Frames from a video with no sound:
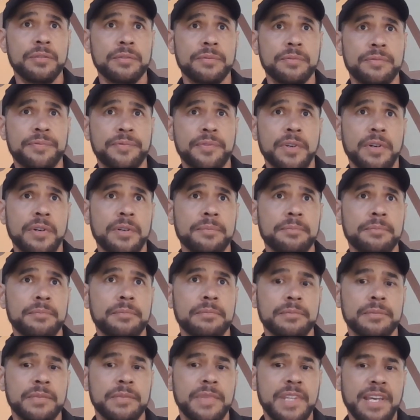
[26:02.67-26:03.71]

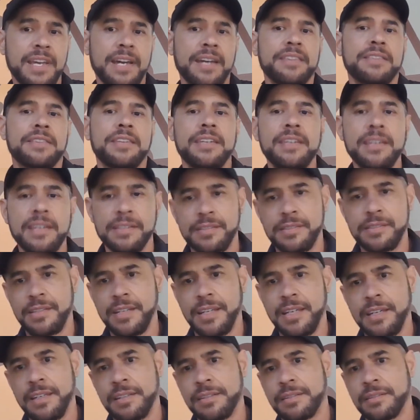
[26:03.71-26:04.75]
from the idea
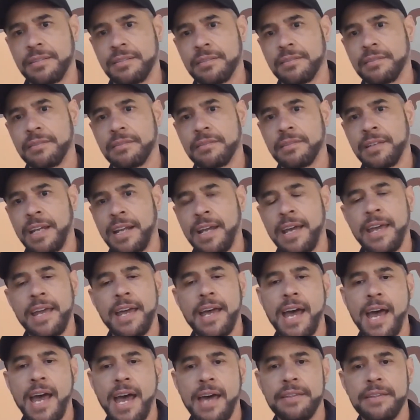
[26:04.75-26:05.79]
stage that I
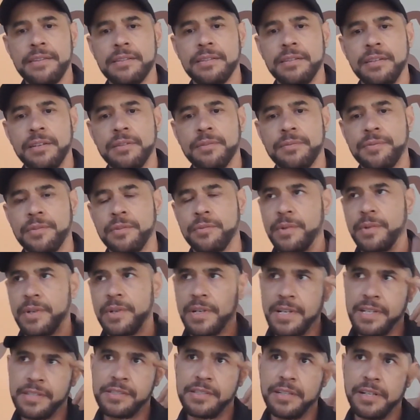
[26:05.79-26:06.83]
had, from
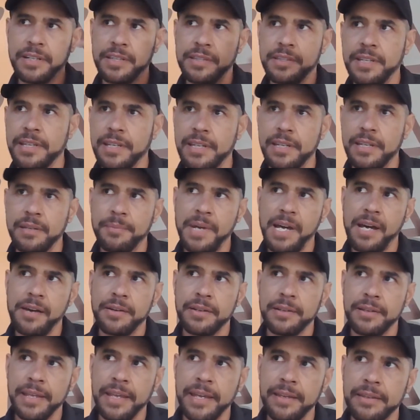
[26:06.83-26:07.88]
when I started thinking about
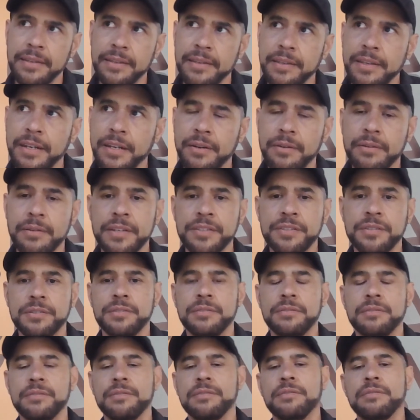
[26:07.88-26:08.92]
it, hey,
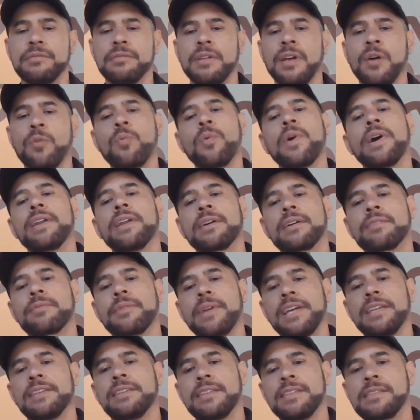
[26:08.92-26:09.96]
I want to
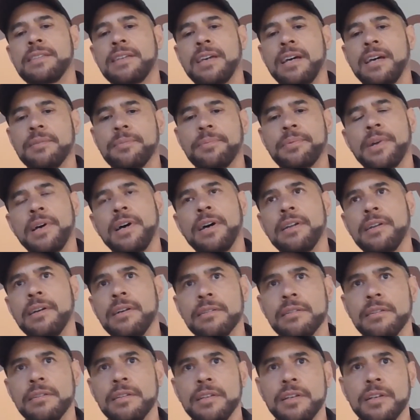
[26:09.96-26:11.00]
create this kind of
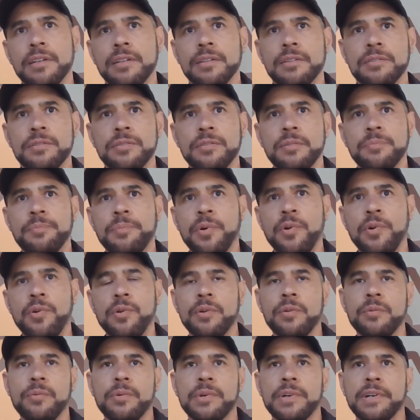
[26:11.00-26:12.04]
product, to the
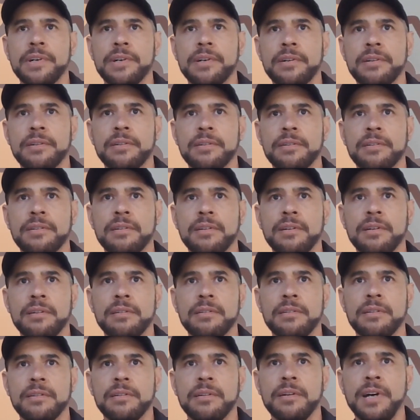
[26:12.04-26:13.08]
point where
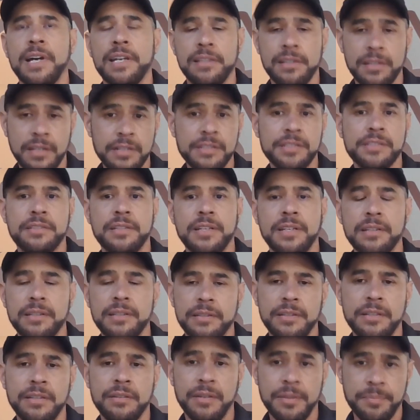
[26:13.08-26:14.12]
I launched it,
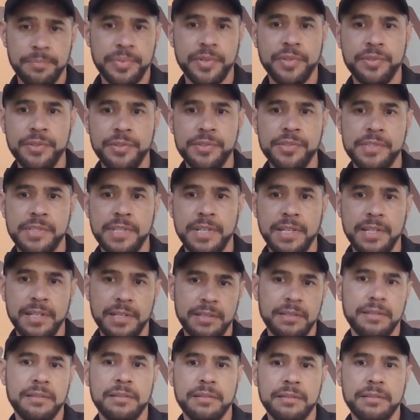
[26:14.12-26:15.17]
I produced it,
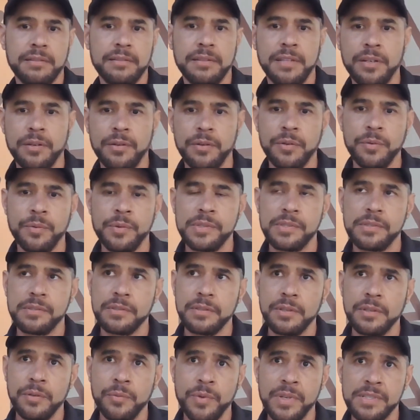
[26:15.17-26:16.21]
and it was
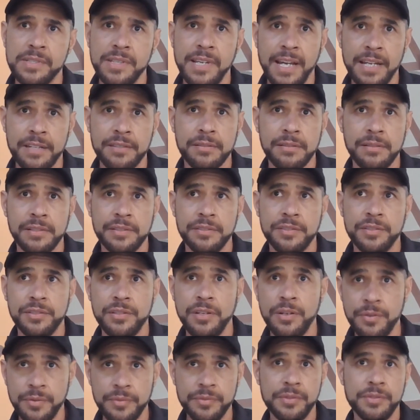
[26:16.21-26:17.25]
actually
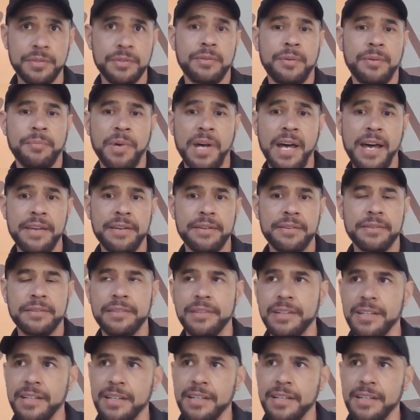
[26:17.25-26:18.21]
shown to a buyer.